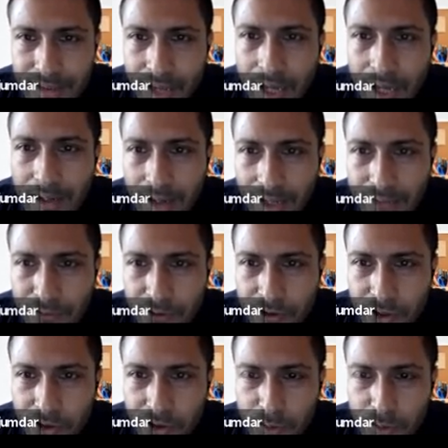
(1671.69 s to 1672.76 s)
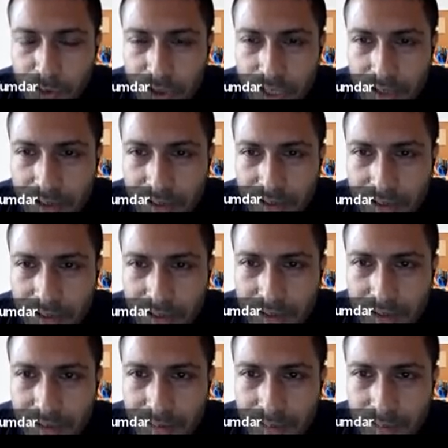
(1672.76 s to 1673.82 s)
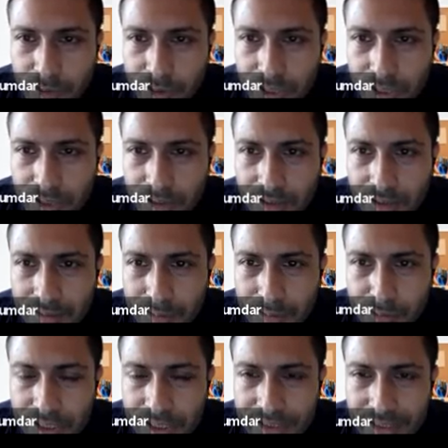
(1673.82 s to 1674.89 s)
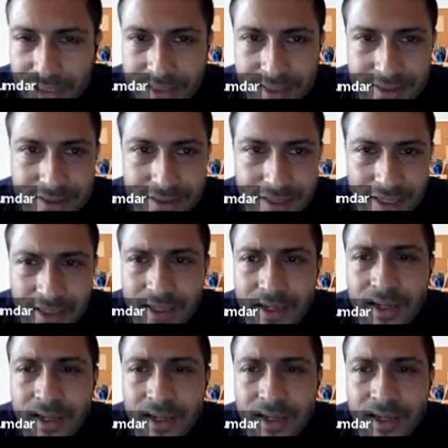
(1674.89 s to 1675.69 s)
I forgot to put the directions here.